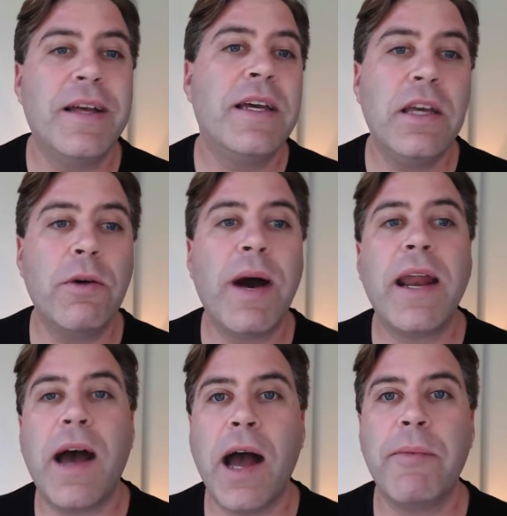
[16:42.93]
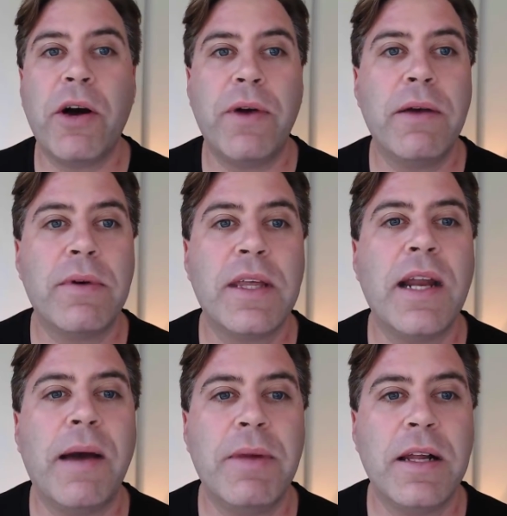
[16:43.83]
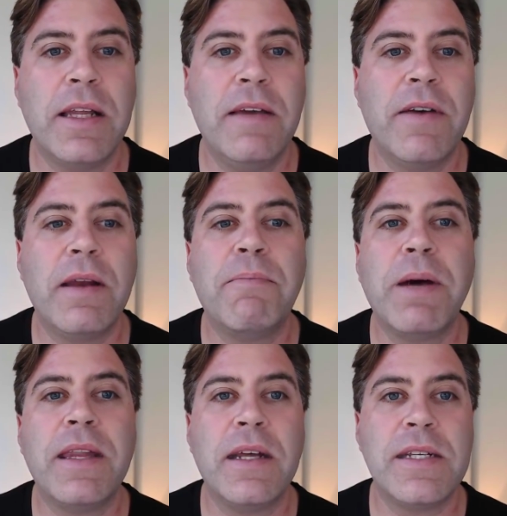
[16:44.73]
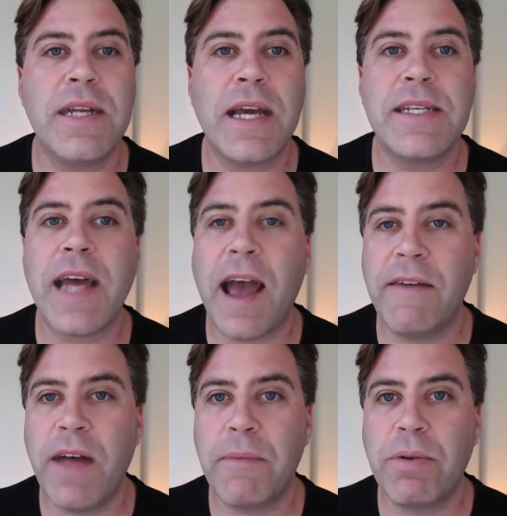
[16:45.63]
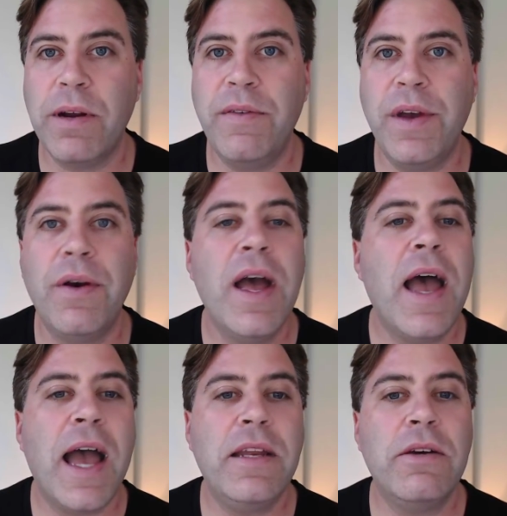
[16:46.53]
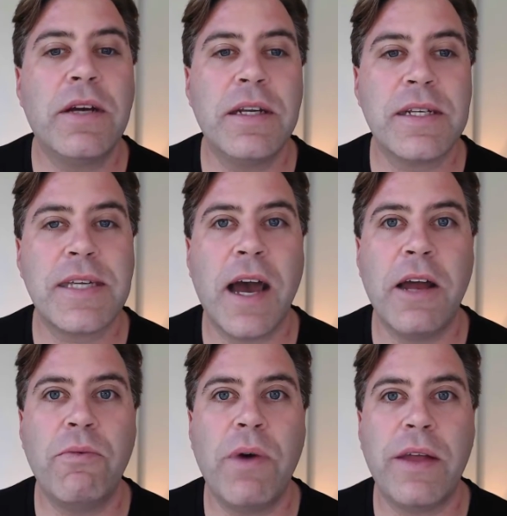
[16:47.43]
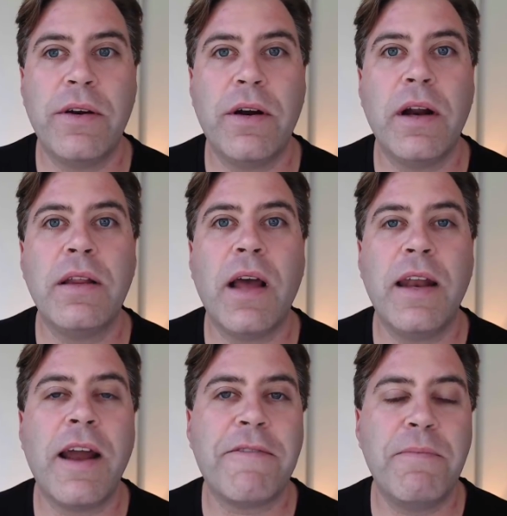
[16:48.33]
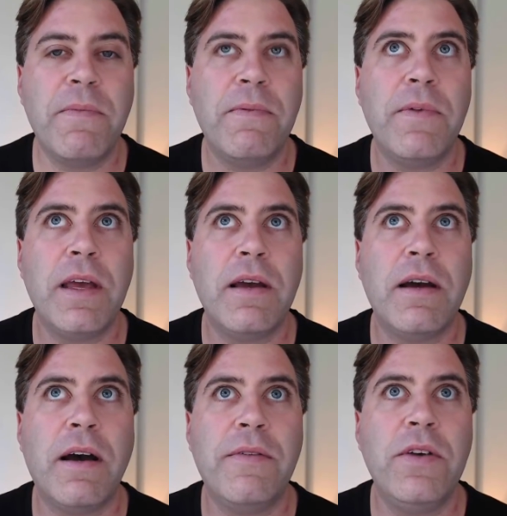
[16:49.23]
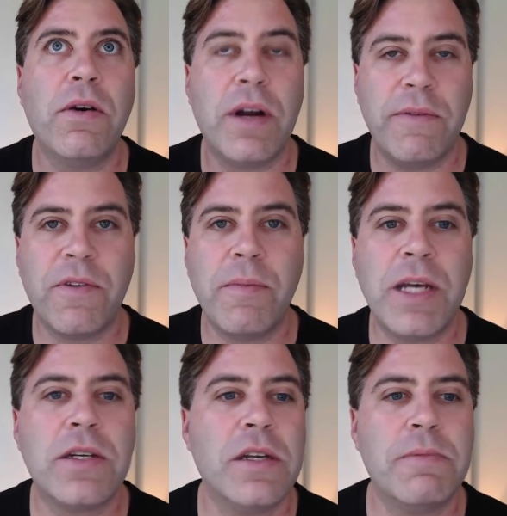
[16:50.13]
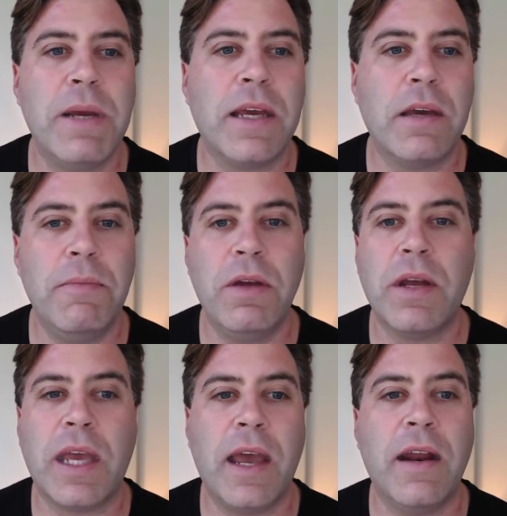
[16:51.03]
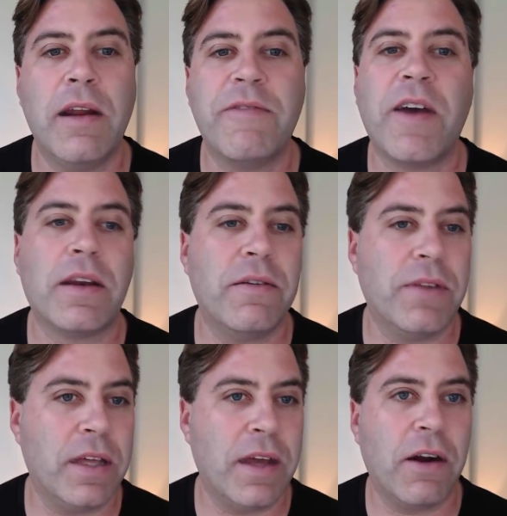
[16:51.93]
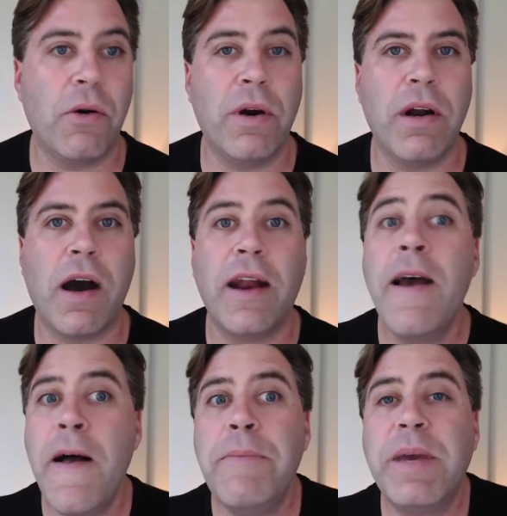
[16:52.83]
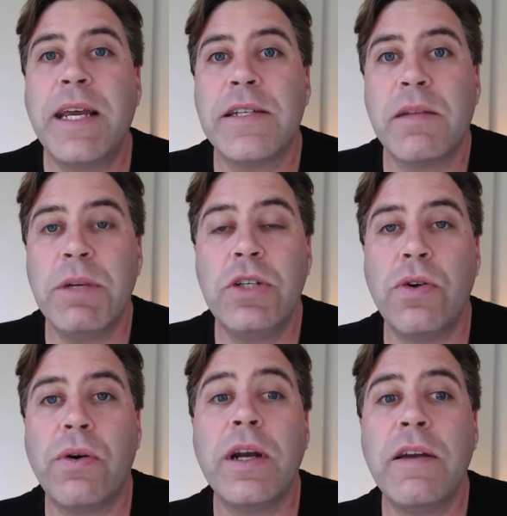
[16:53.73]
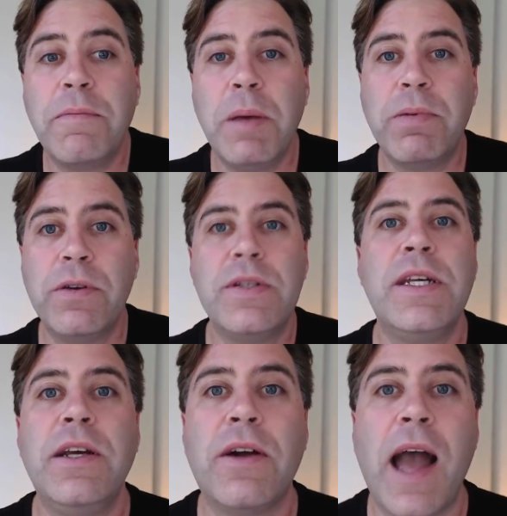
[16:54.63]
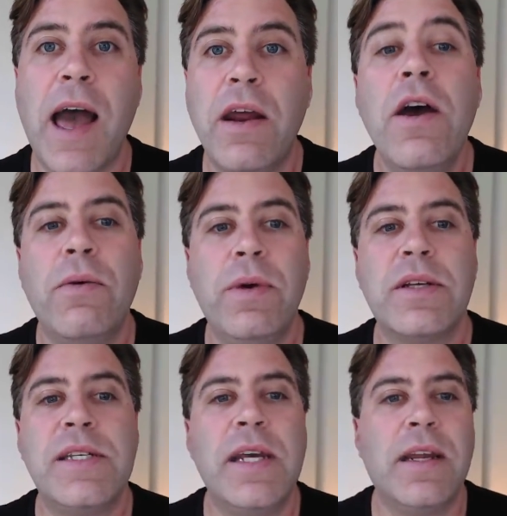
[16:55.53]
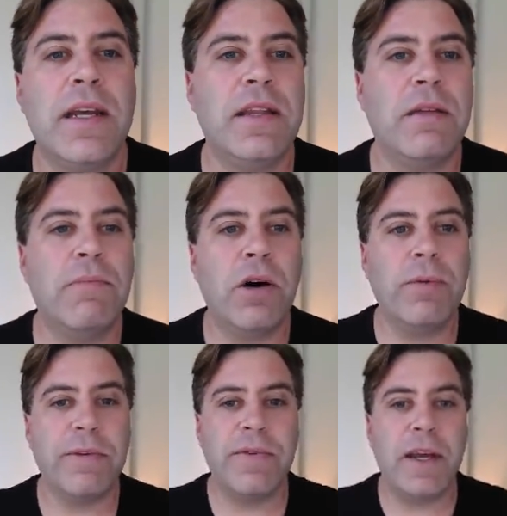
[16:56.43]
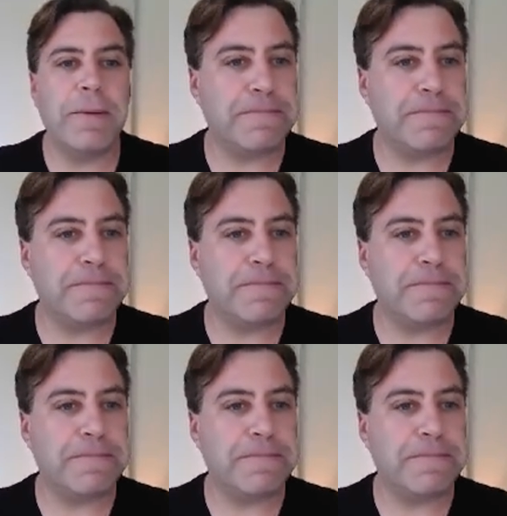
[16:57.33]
You know what? I'm all right with it. I'm going to leave it. But it's nice to have that preview, and you can decide whether enough of your information is being communicated effectively there or not. Because the majority of people who see your ad will see it in the mobile feed.